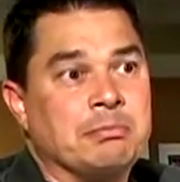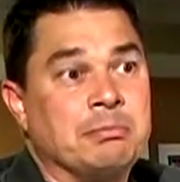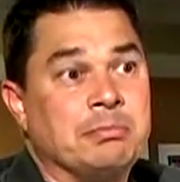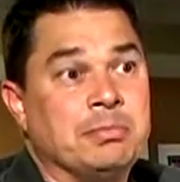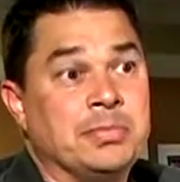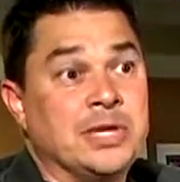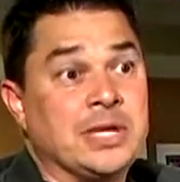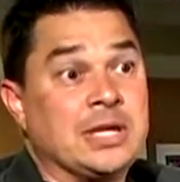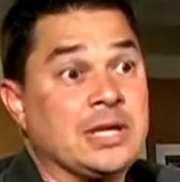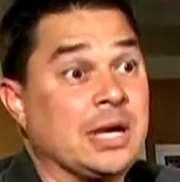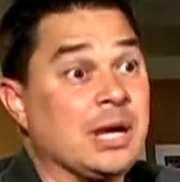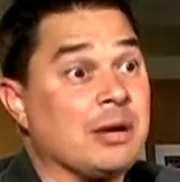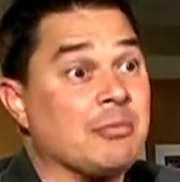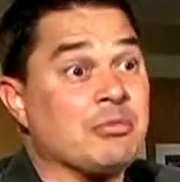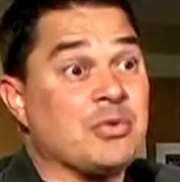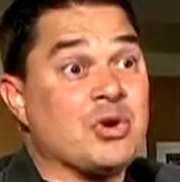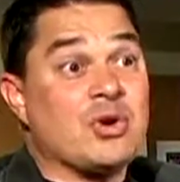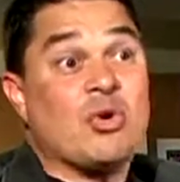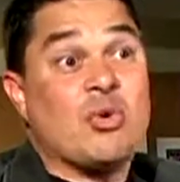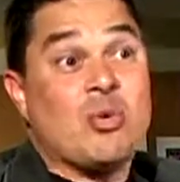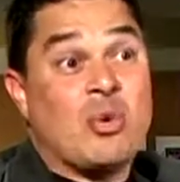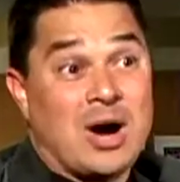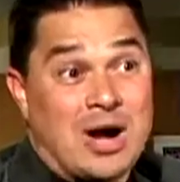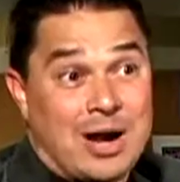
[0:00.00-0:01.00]
become
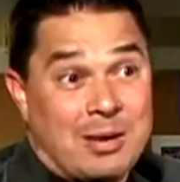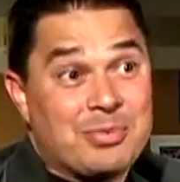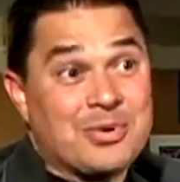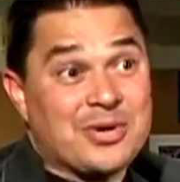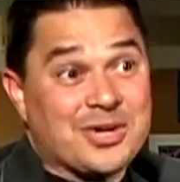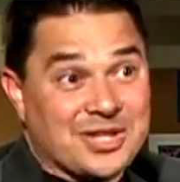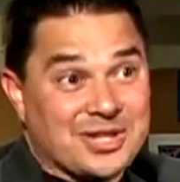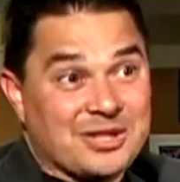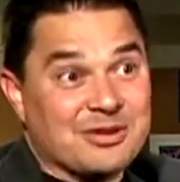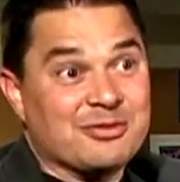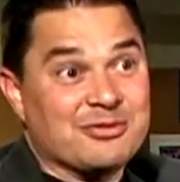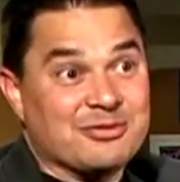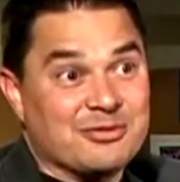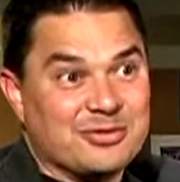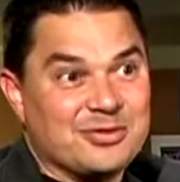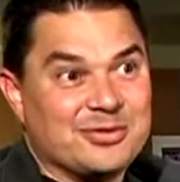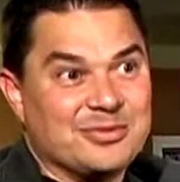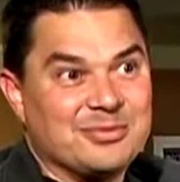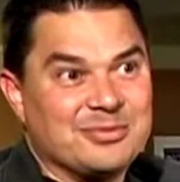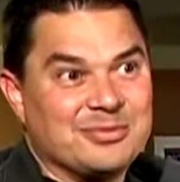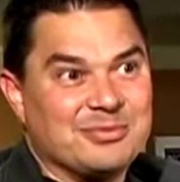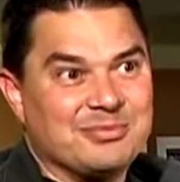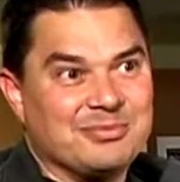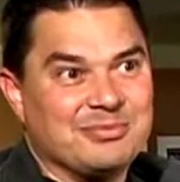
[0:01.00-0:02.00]
cooperative
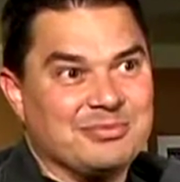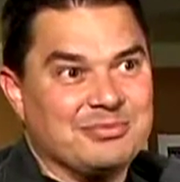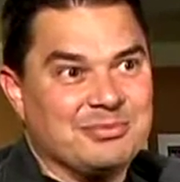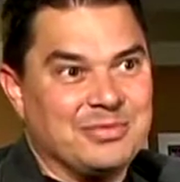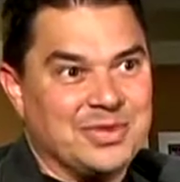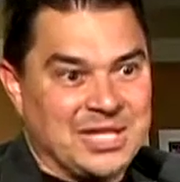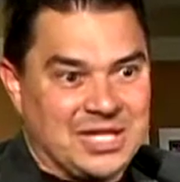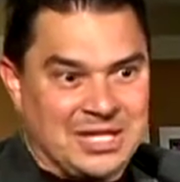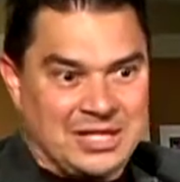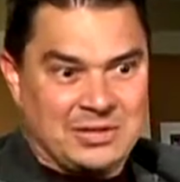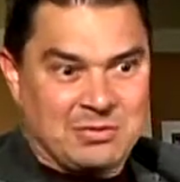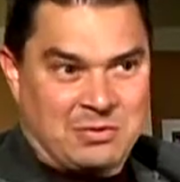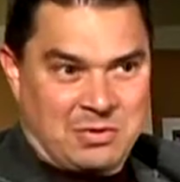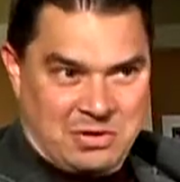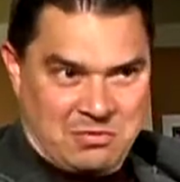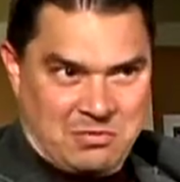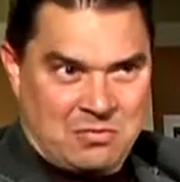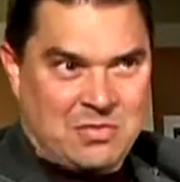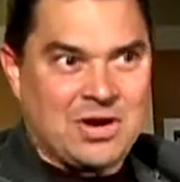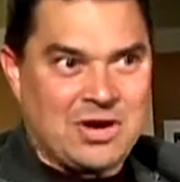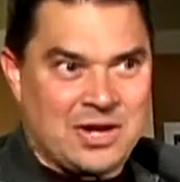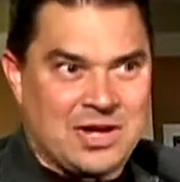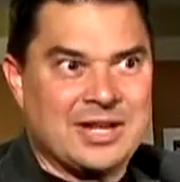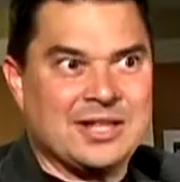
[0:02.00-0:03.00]
because we're
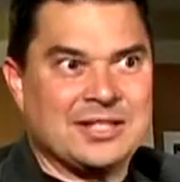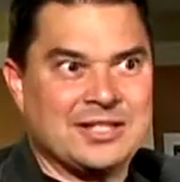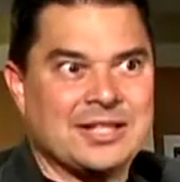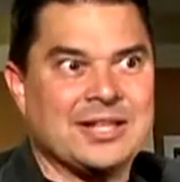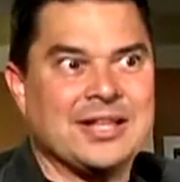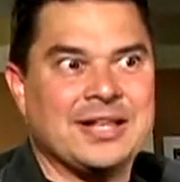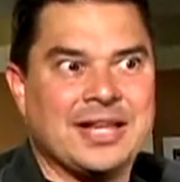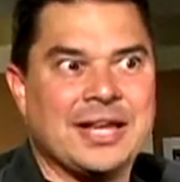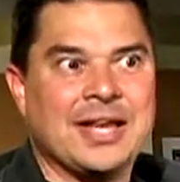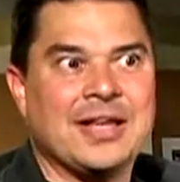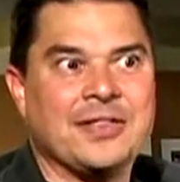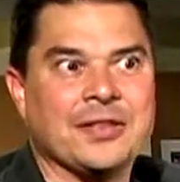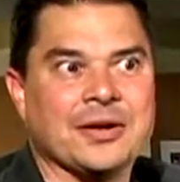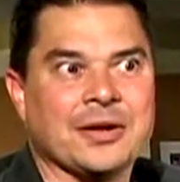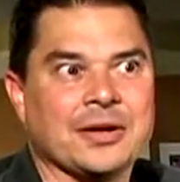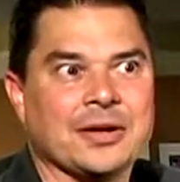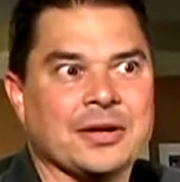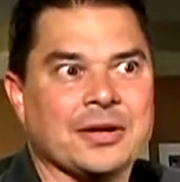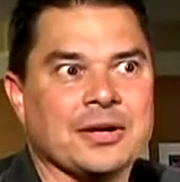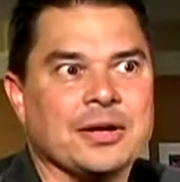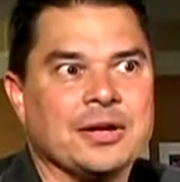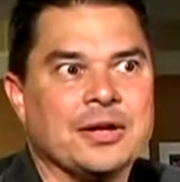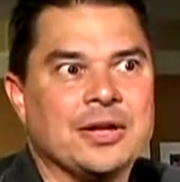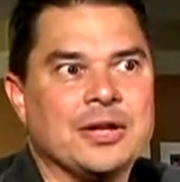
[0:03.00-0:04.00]
working
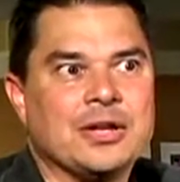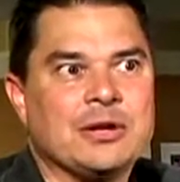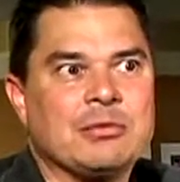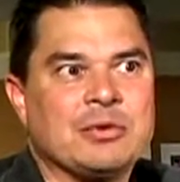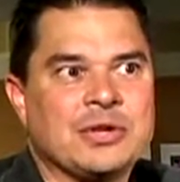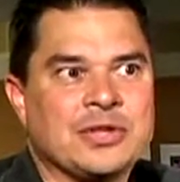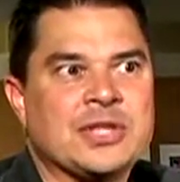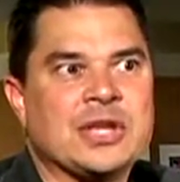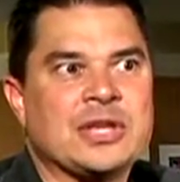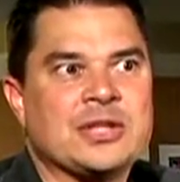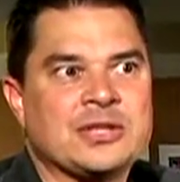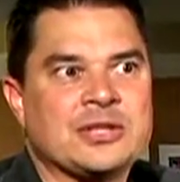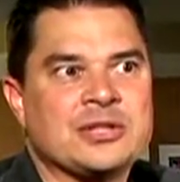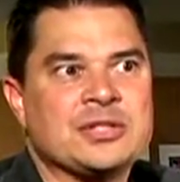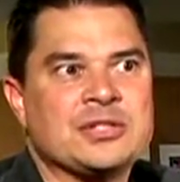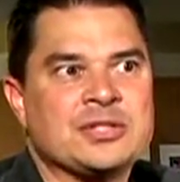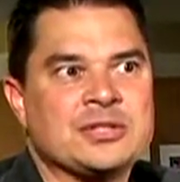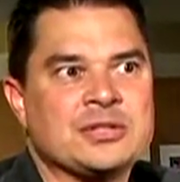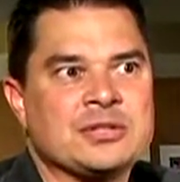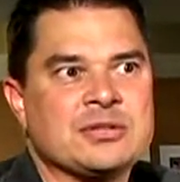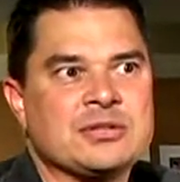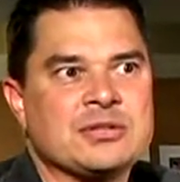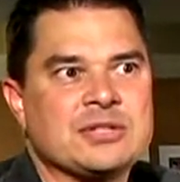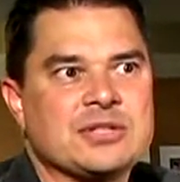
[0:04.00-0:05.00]
together with other
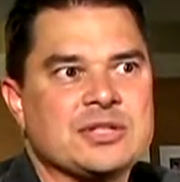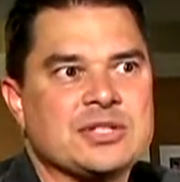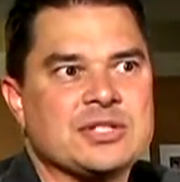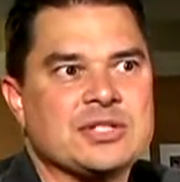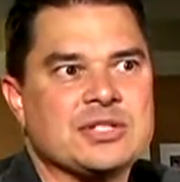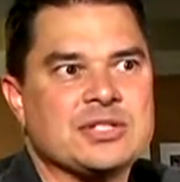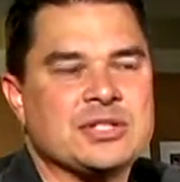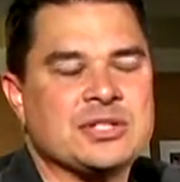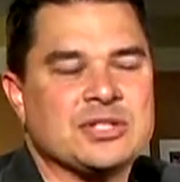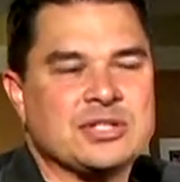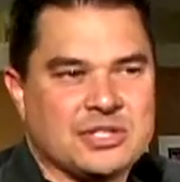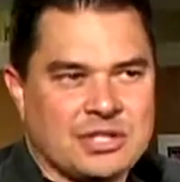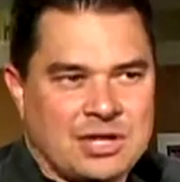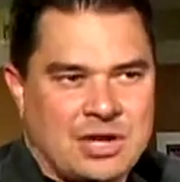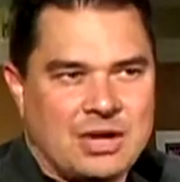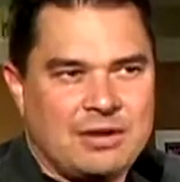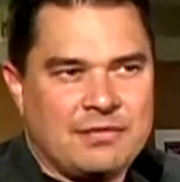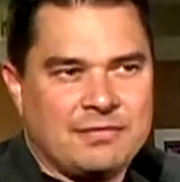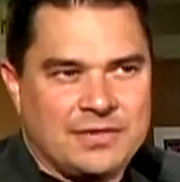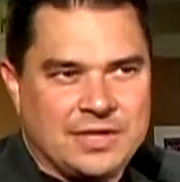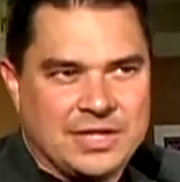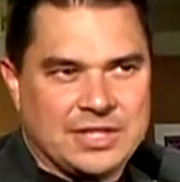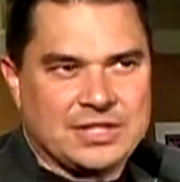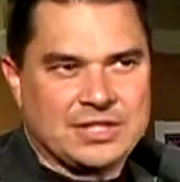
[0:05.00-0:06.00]
students to
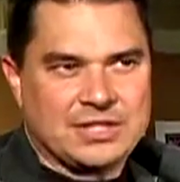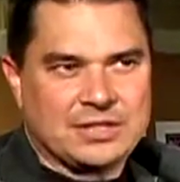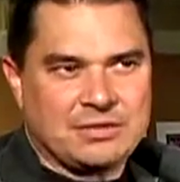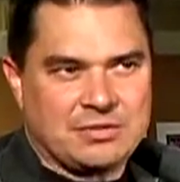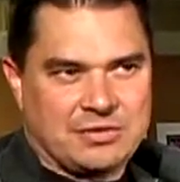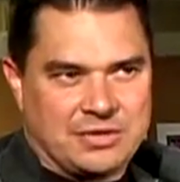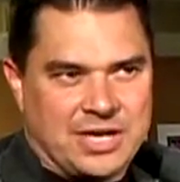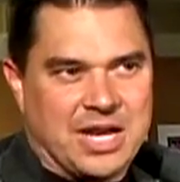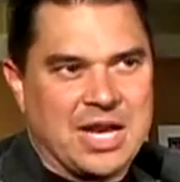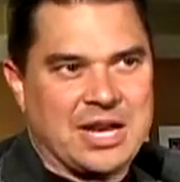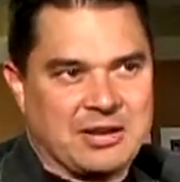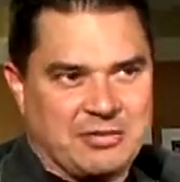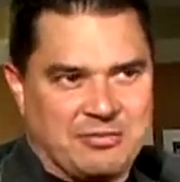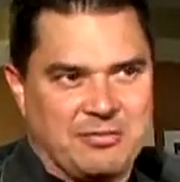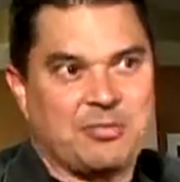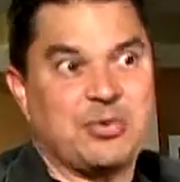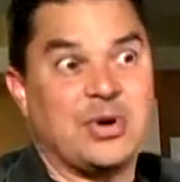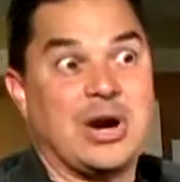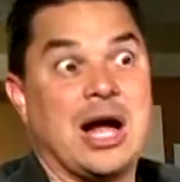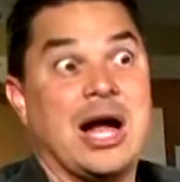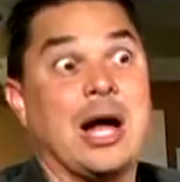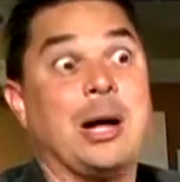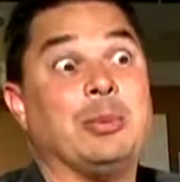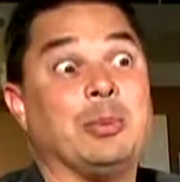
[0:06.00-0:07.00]
solve this creative
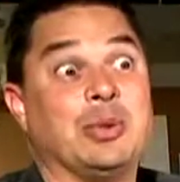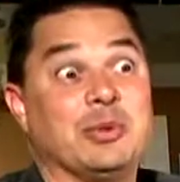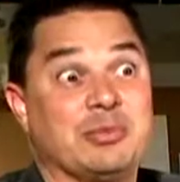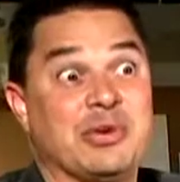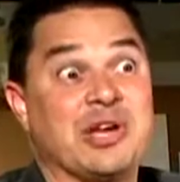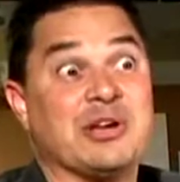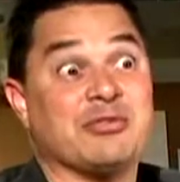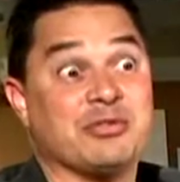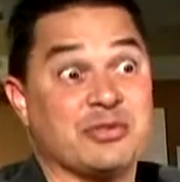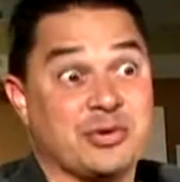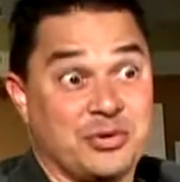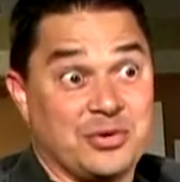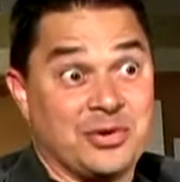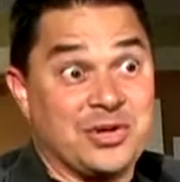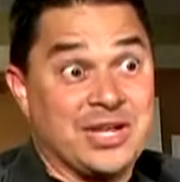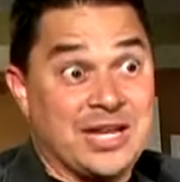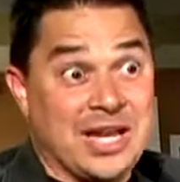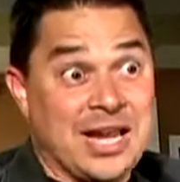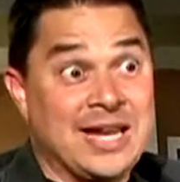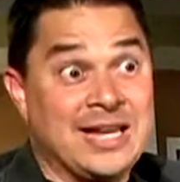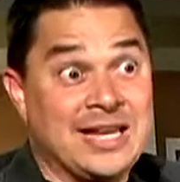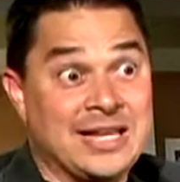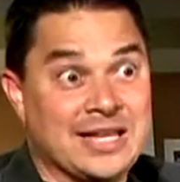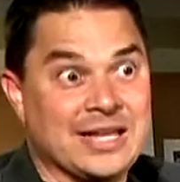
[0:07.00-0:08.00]
problem of
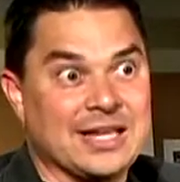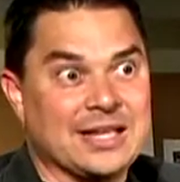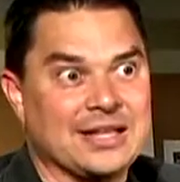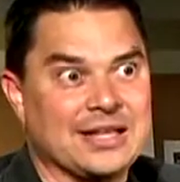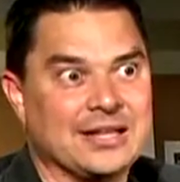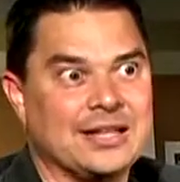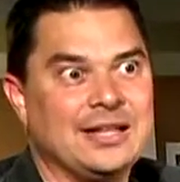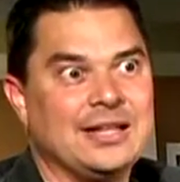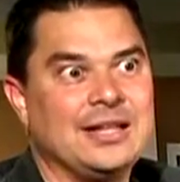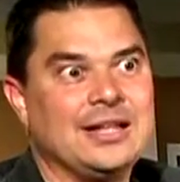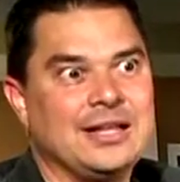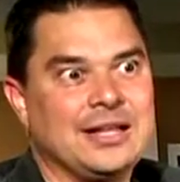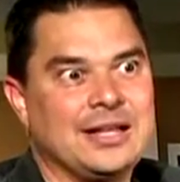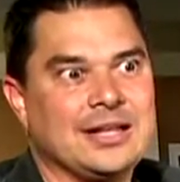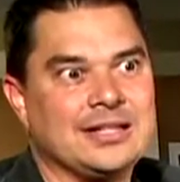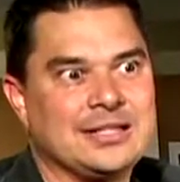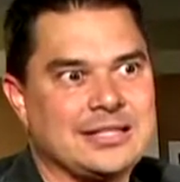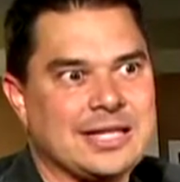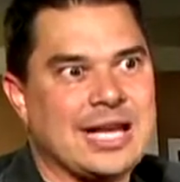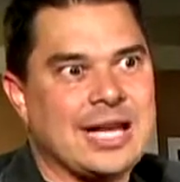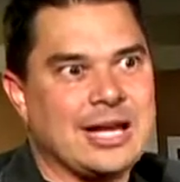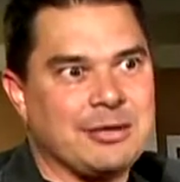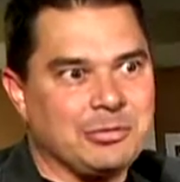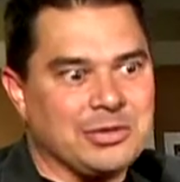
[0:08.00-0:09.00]
creating a
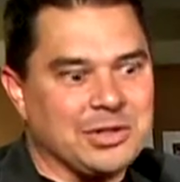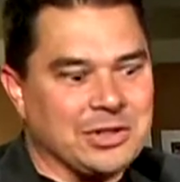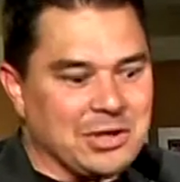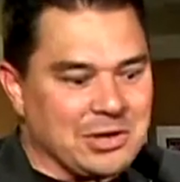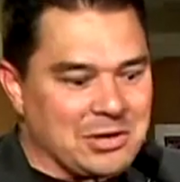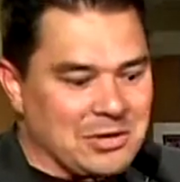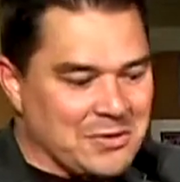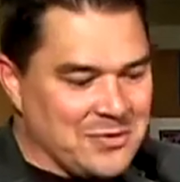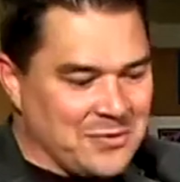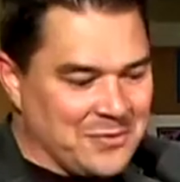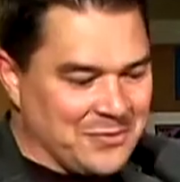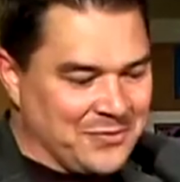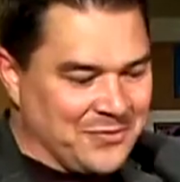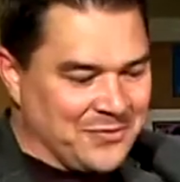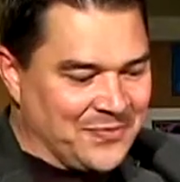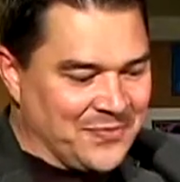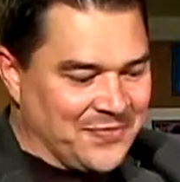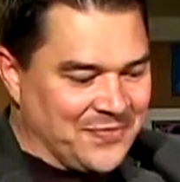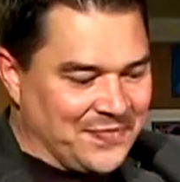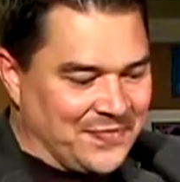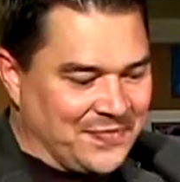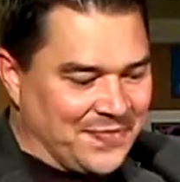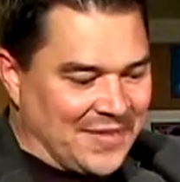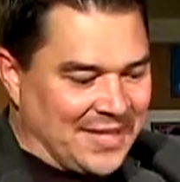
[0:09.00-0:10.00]
tableau.
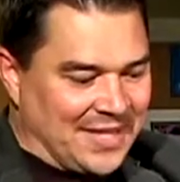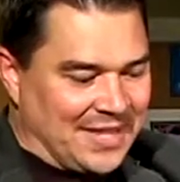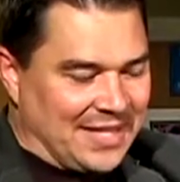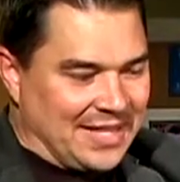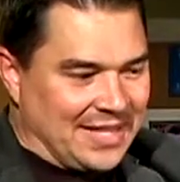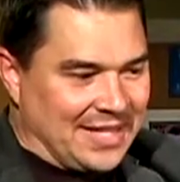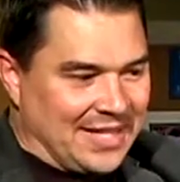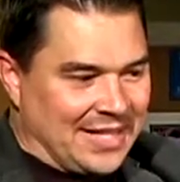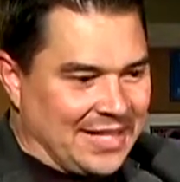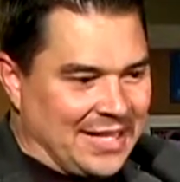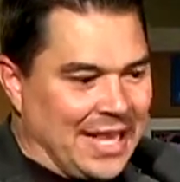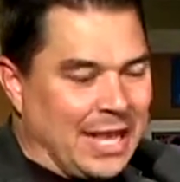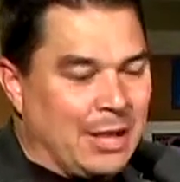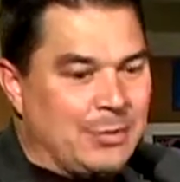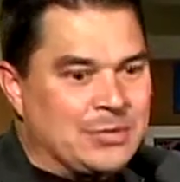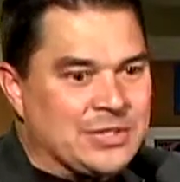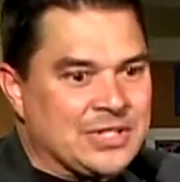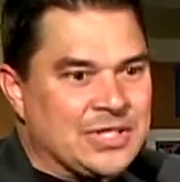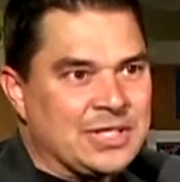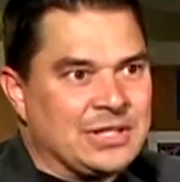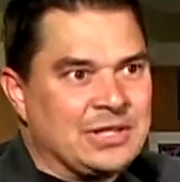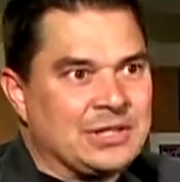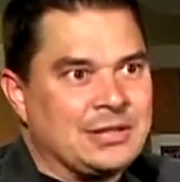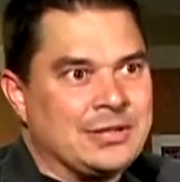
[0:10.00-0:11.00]
It helps
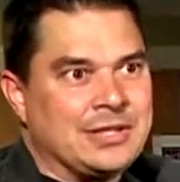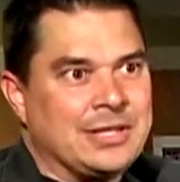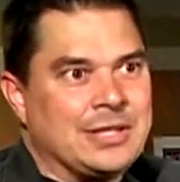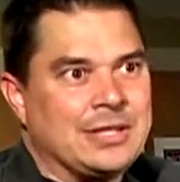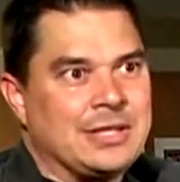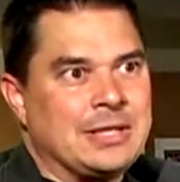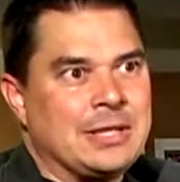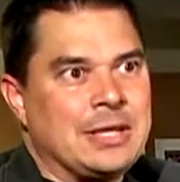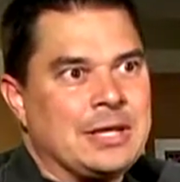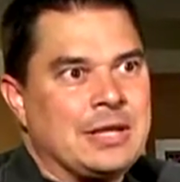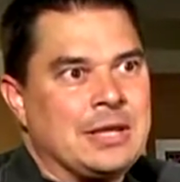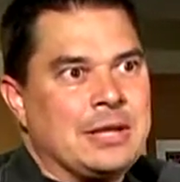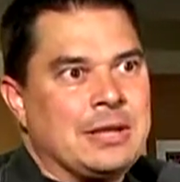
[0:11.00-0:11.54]
the learning